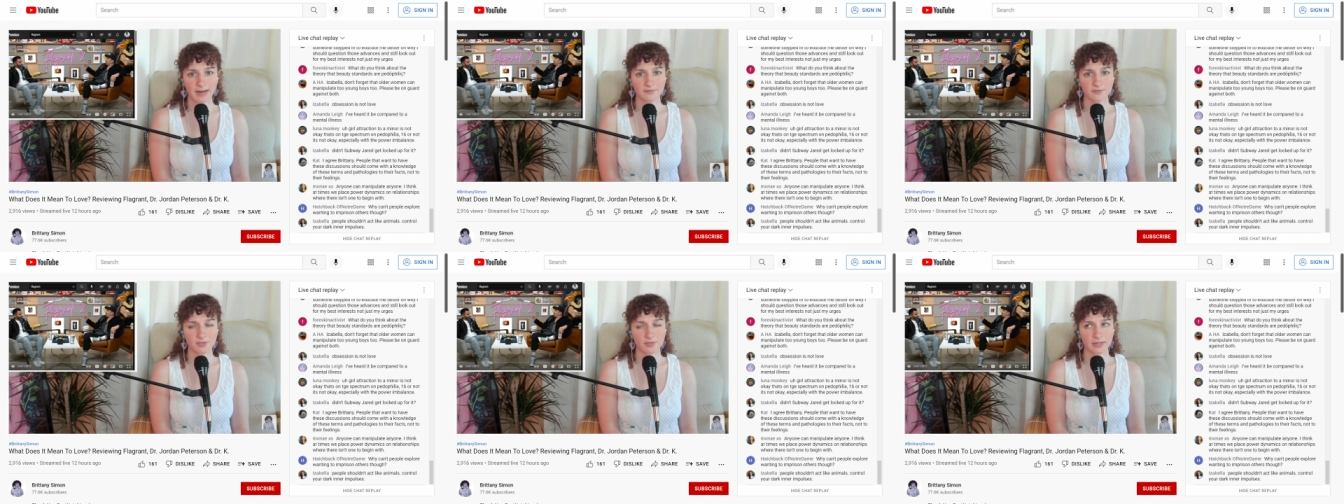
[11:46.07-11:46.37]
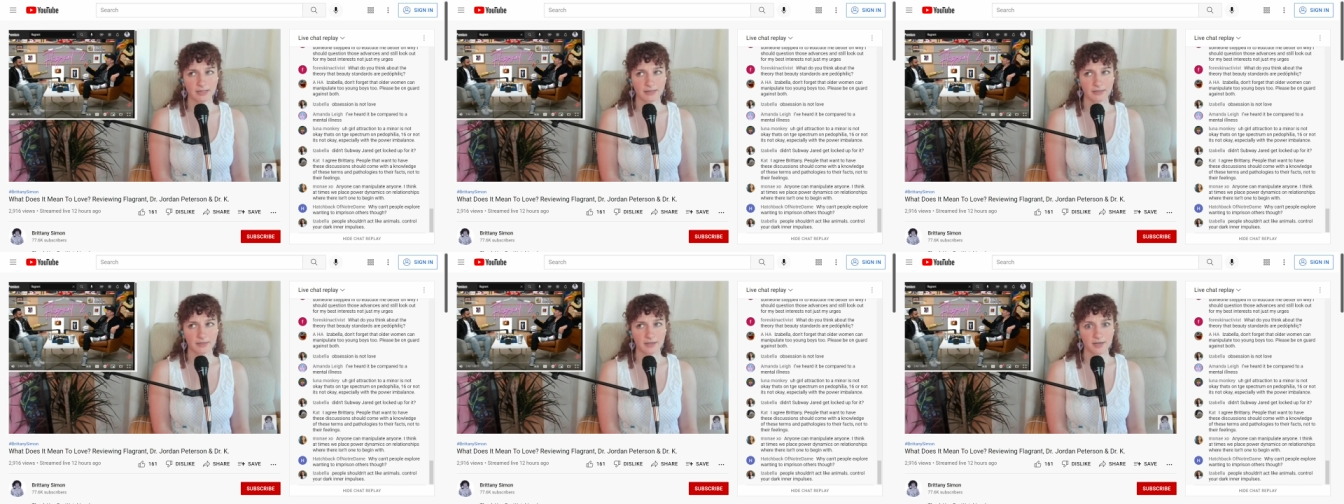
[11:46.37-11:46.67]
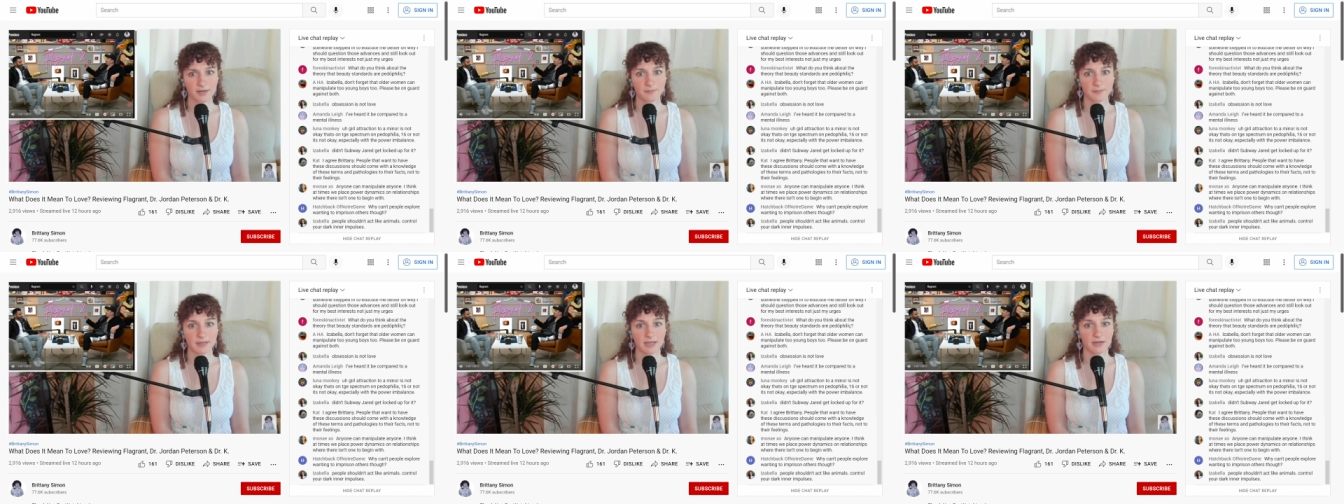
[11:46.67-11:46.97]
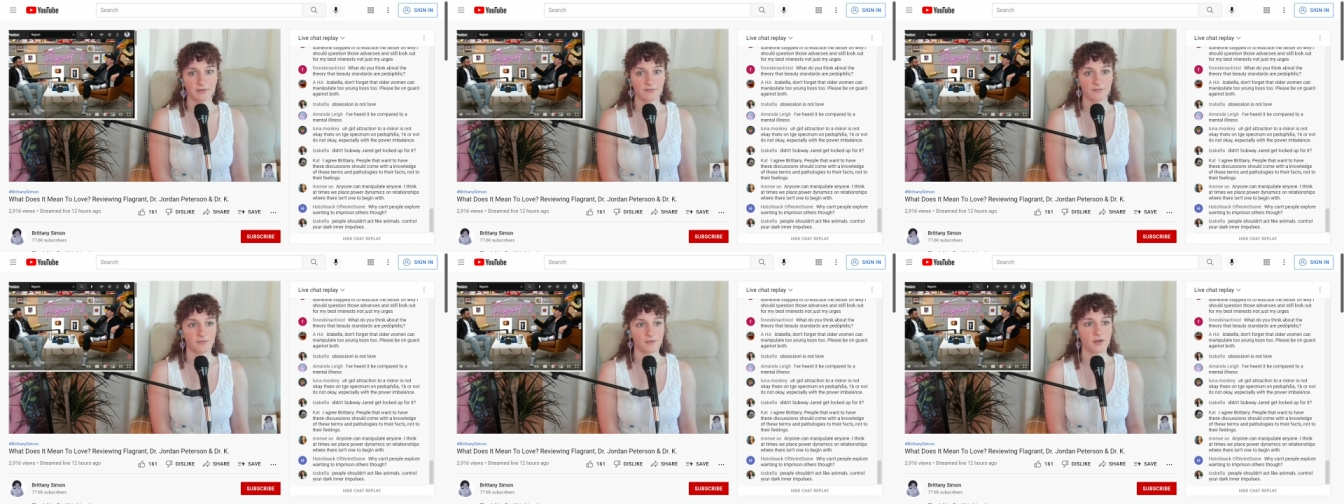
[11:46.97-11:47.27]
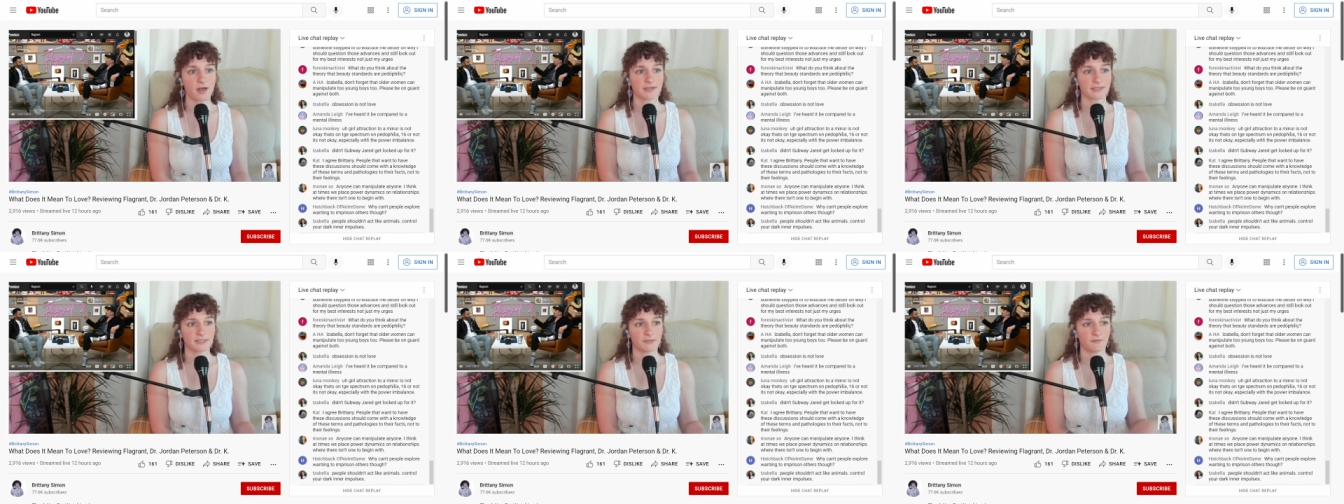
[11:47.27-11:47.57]
after like therapy and
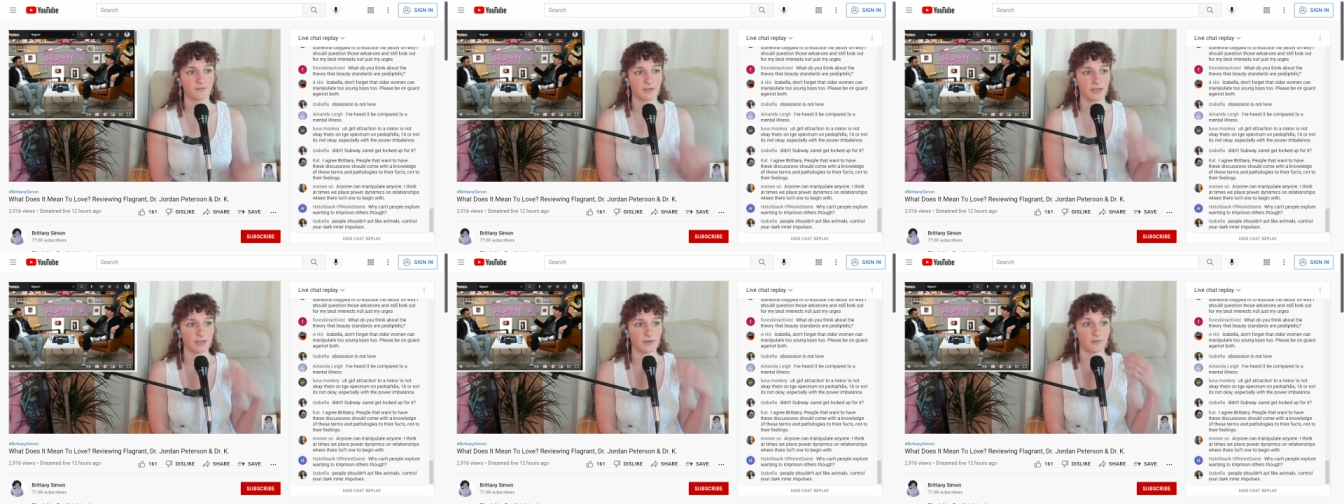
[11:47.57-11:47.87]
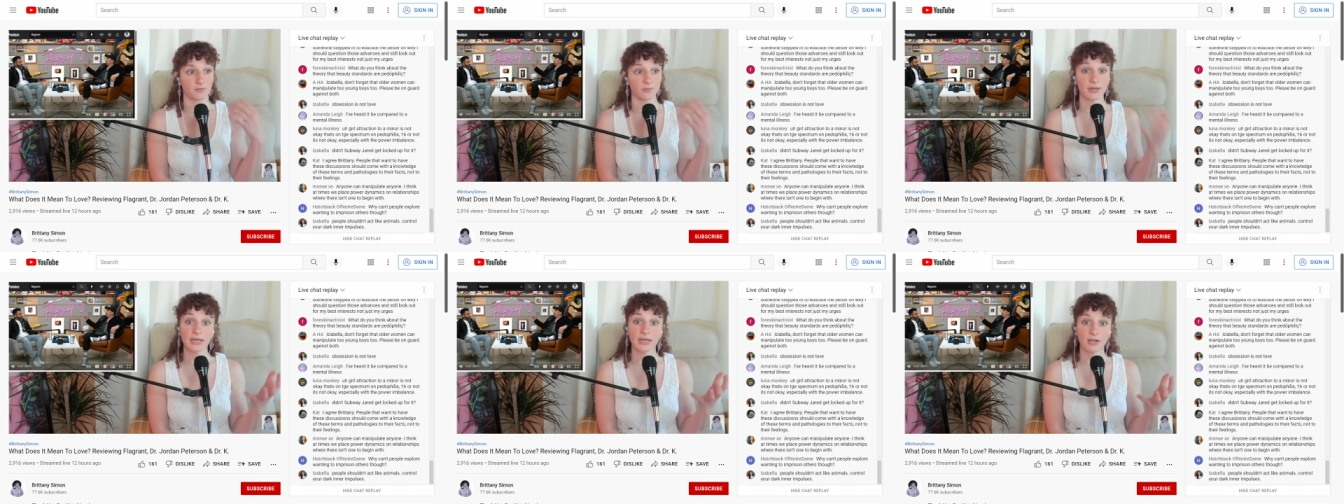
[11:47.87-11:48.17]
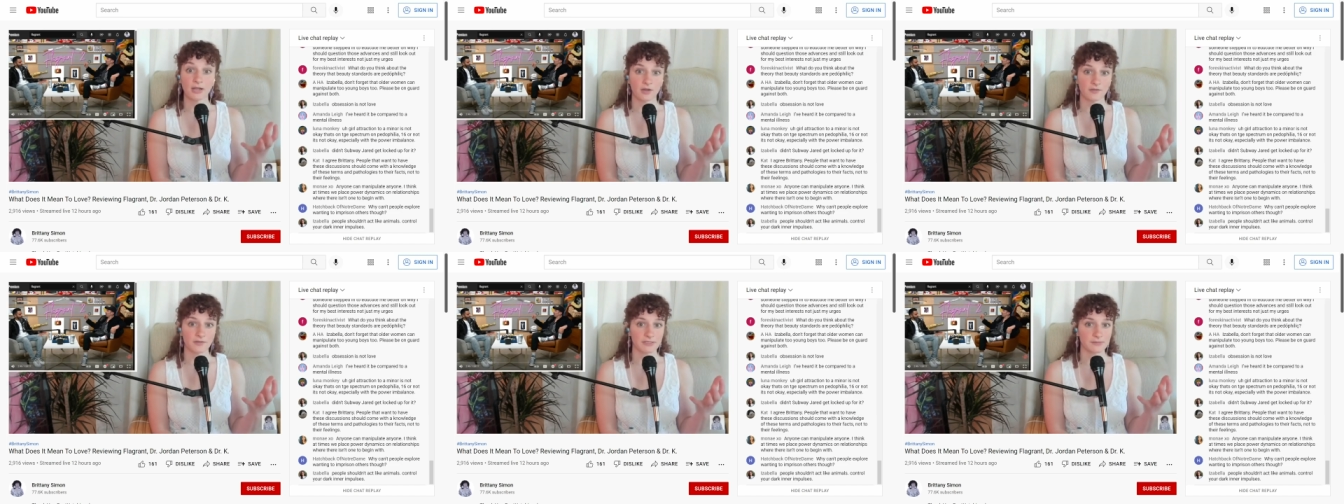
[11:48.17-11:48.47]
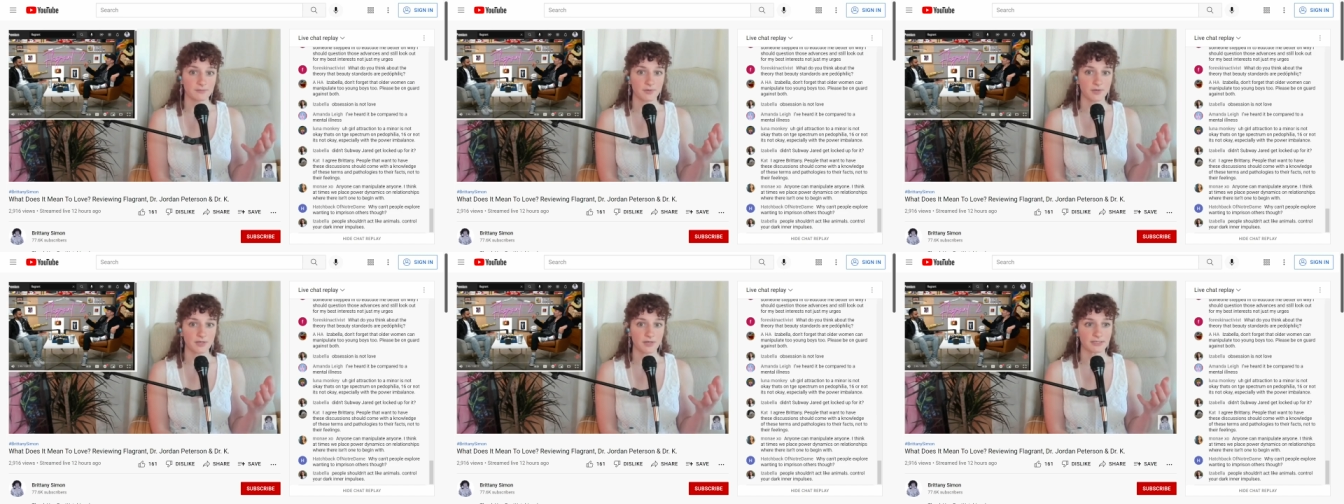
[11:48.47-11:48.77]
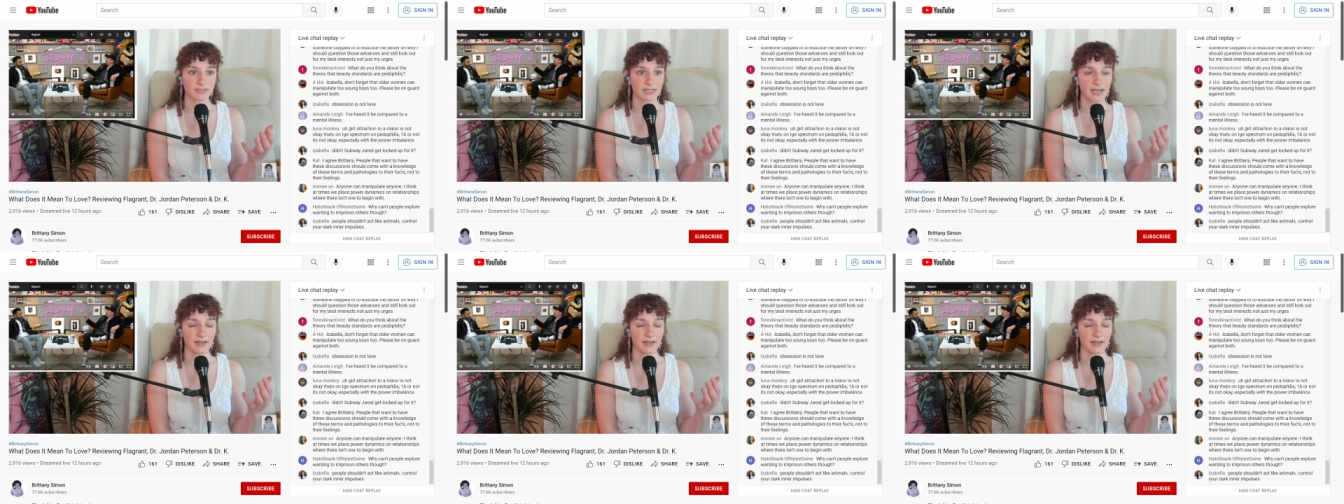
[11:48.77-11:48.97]
philosophy and reading all these books,